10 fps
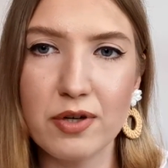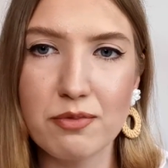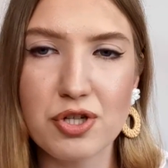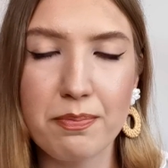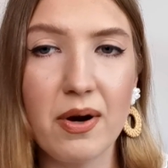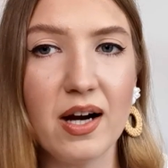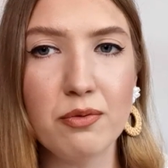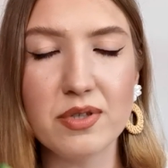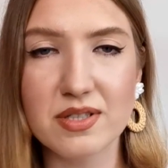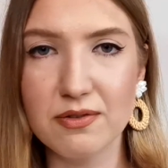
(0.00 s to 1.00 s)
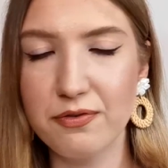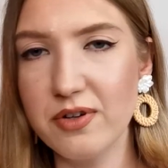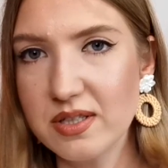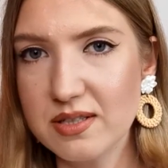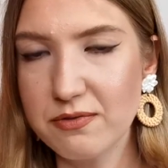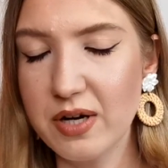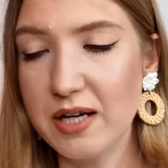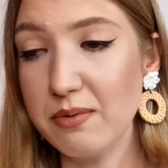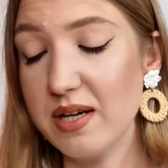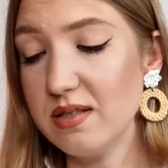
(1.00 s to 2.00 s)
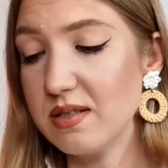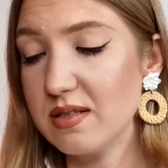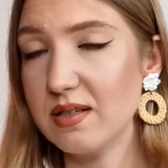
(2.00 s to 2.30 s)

from Chopard was the first fragrance.